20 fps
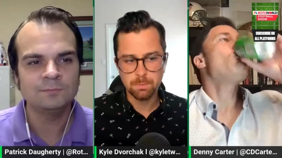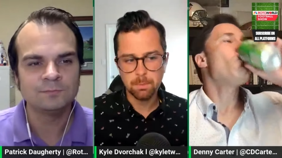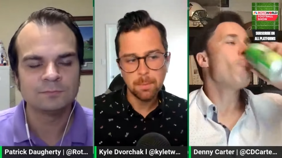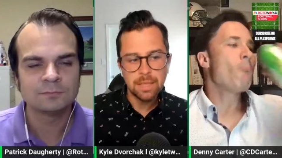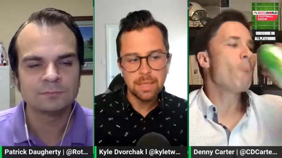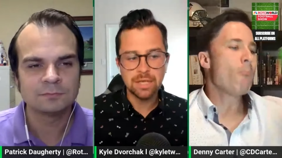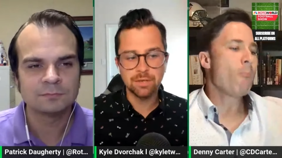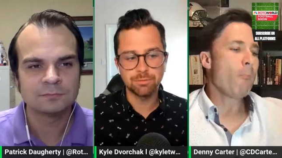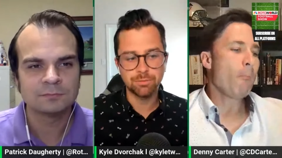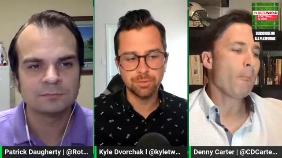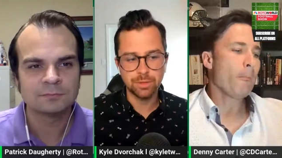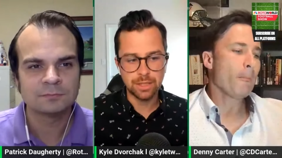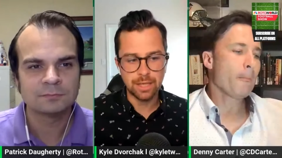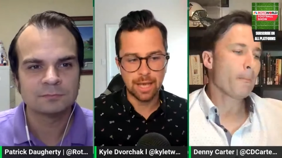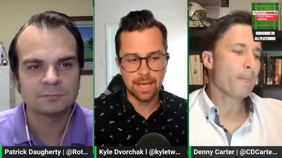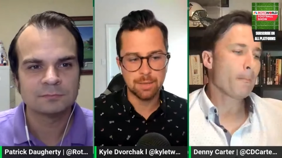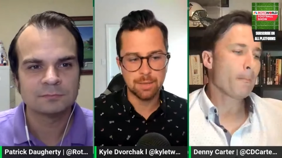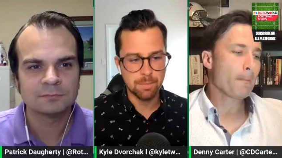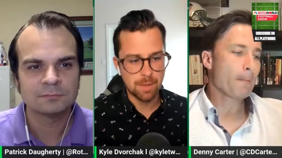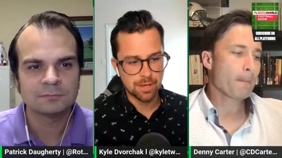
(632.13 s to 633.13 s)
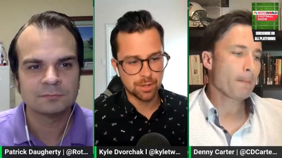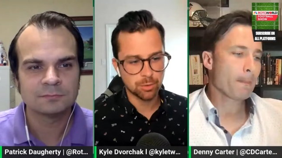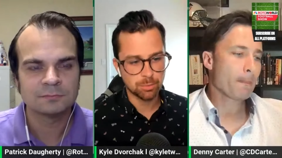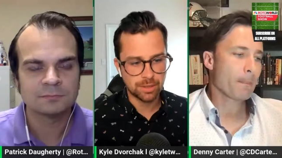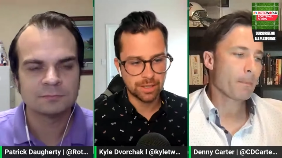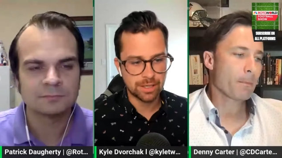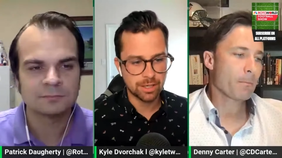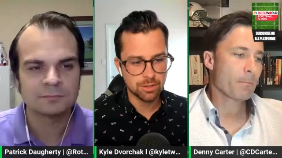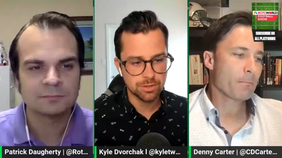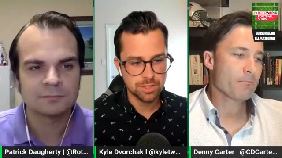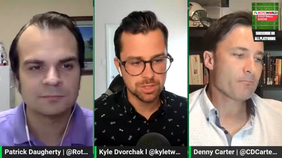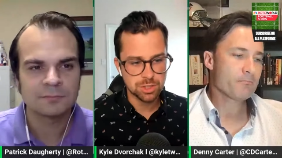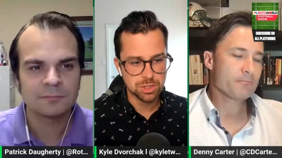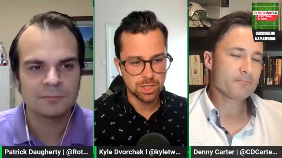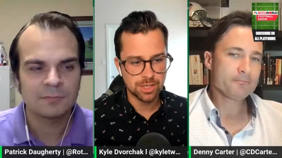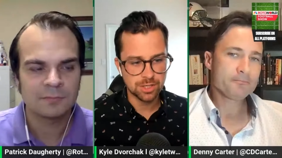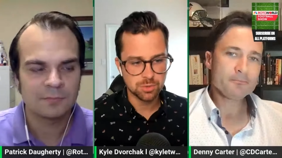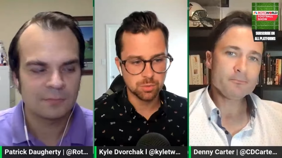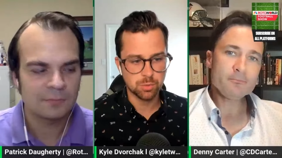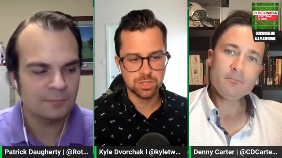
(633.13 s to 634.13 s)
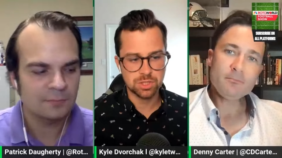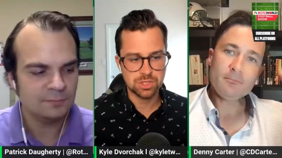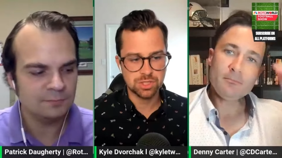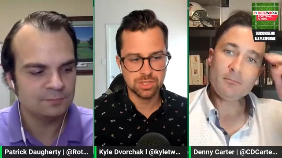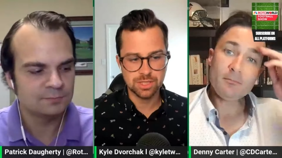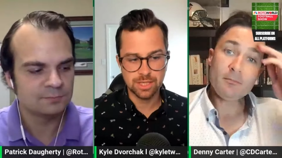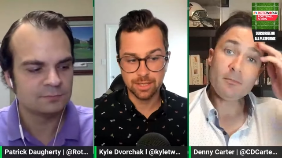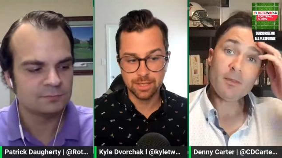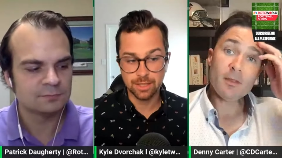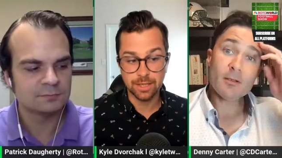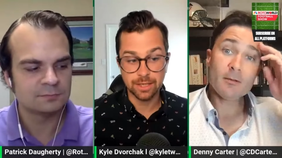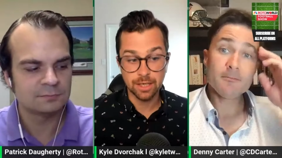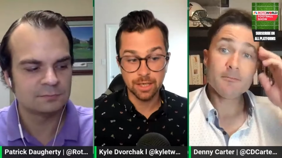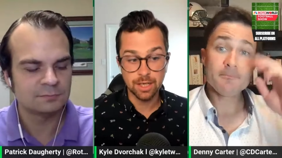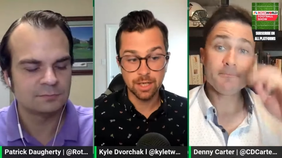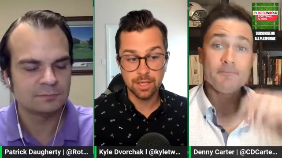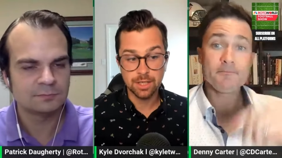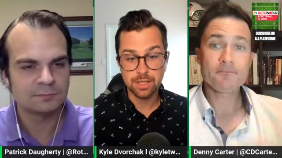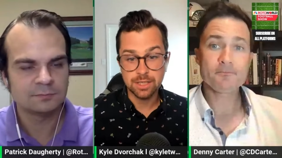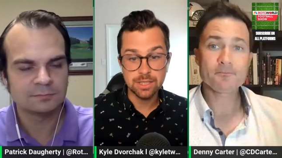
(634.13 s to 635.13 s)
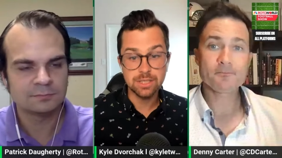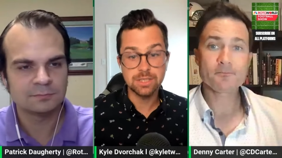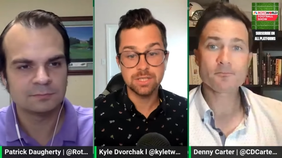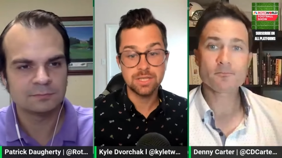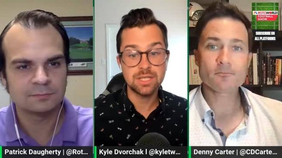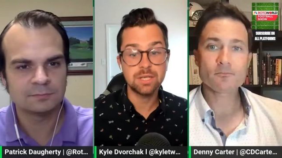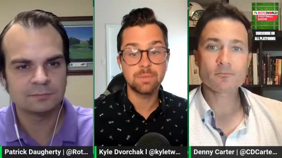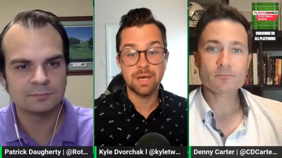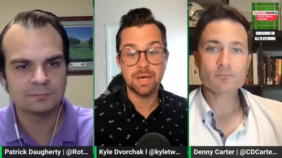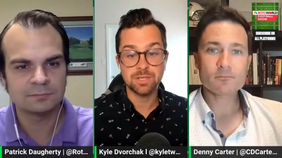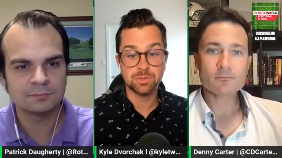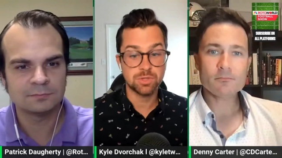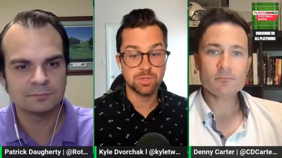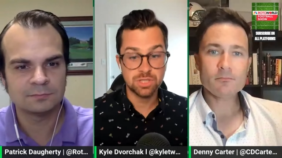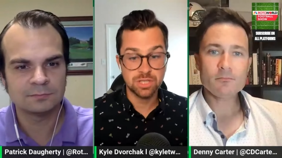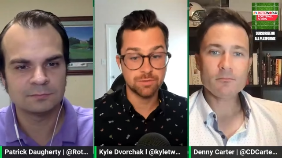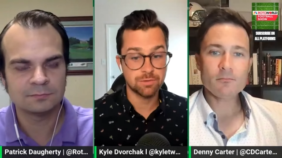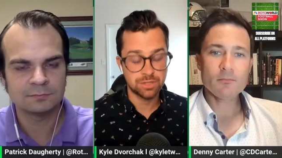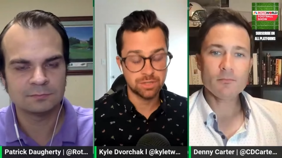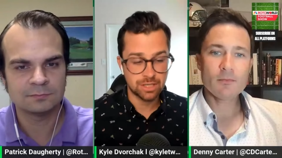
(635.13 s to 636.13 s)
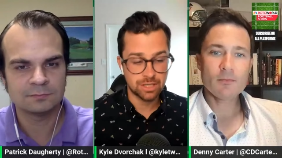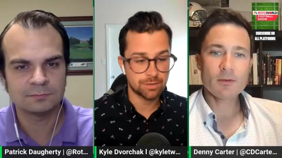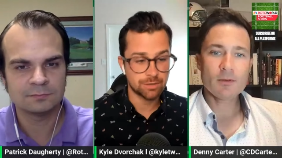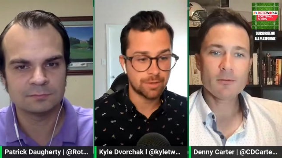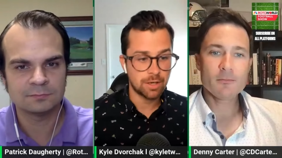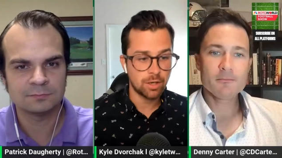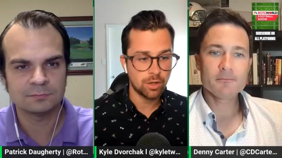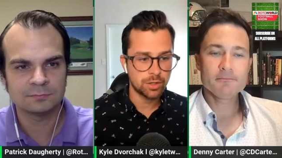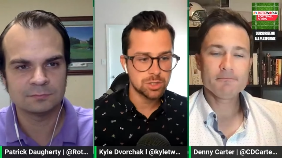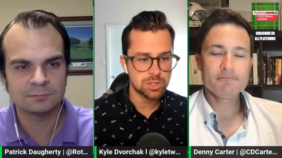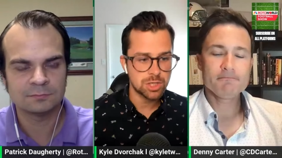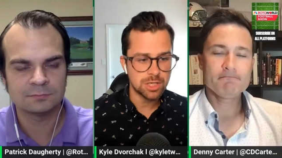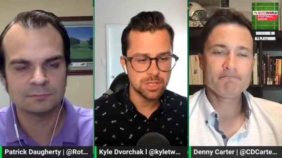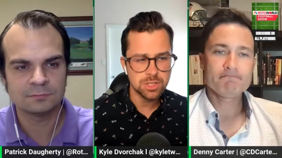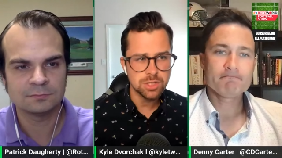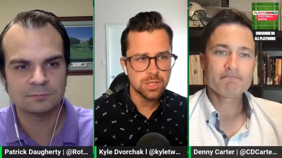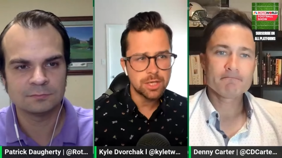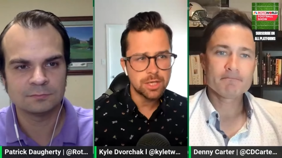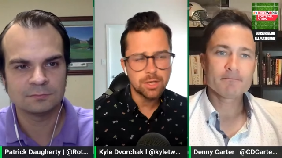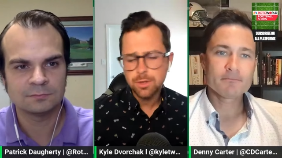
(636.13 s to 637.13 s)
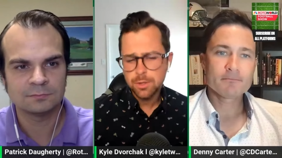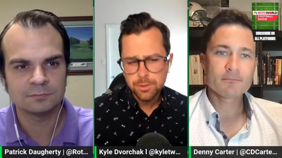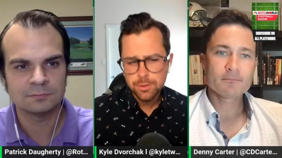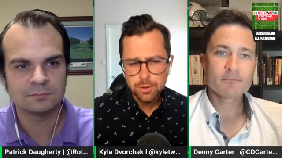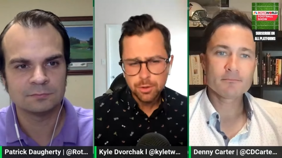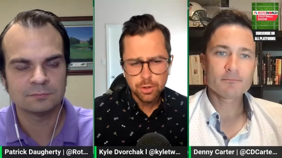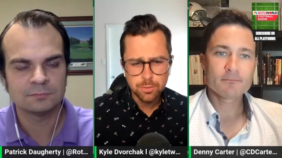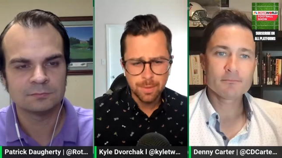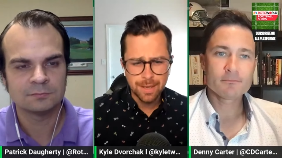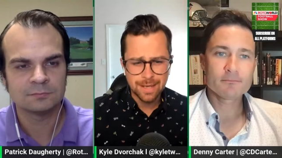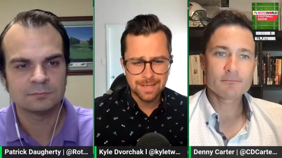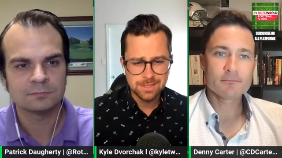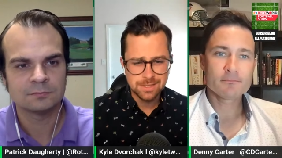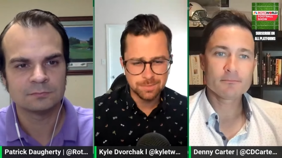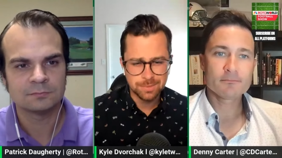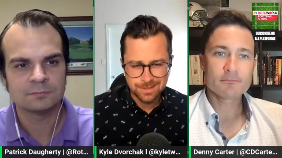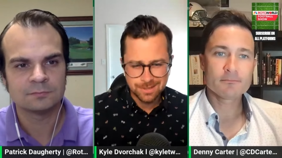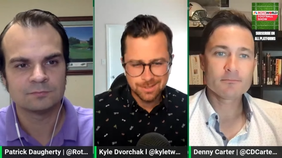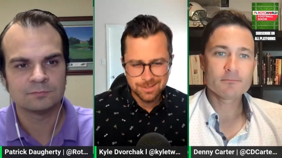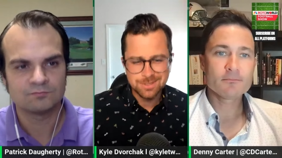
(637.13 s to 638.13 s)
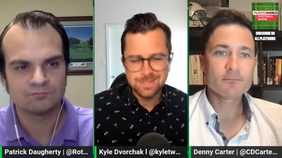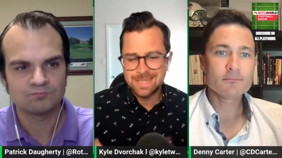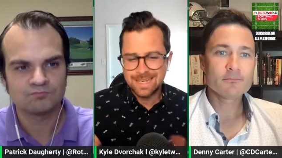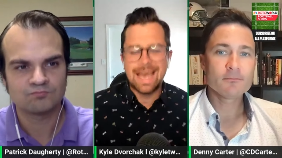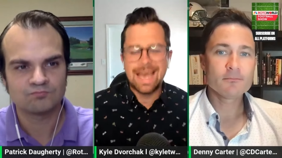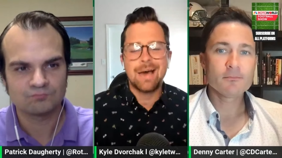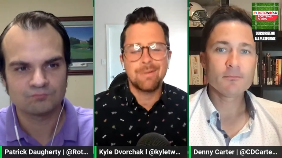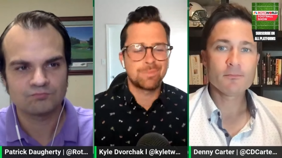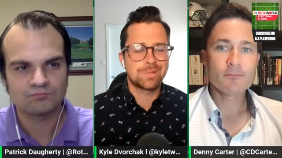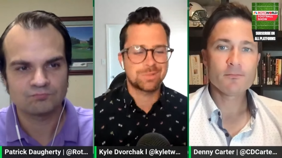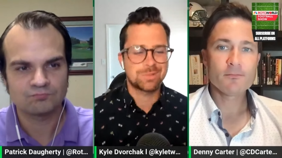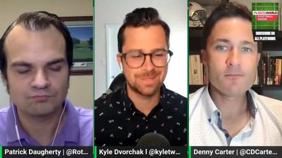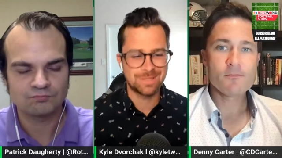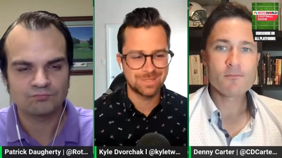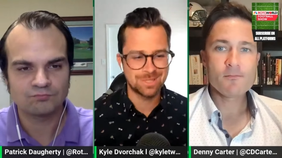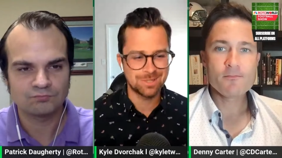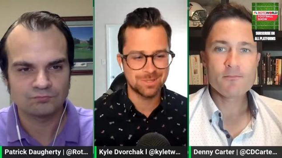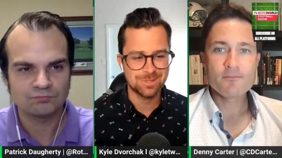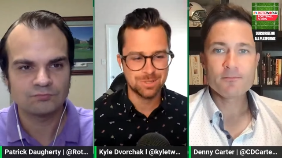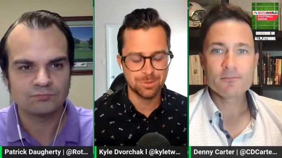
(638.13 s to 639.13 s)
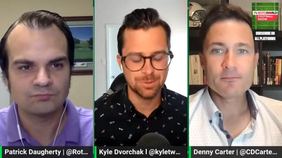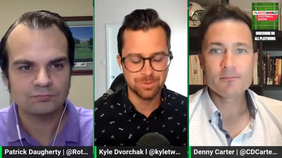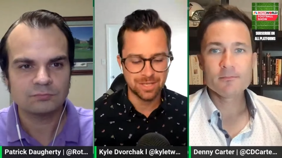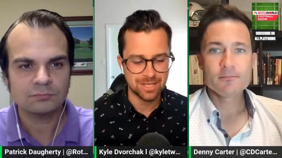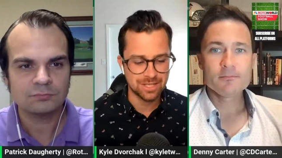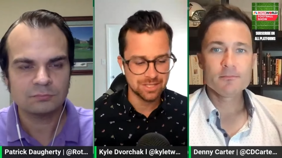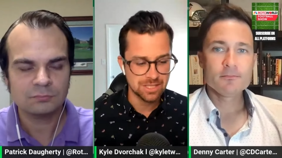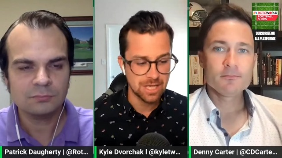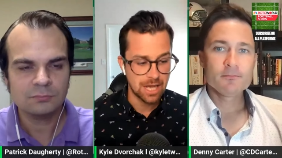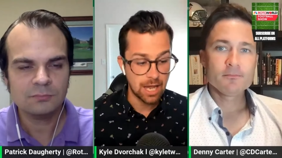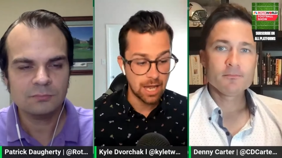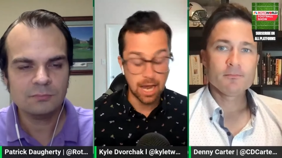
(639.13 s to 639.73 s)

Speaker 1: meaningfully a better player than Chase, which is to say like he's the best receiver in the NFL and Chase is like the third best, but there's a gap between those two things.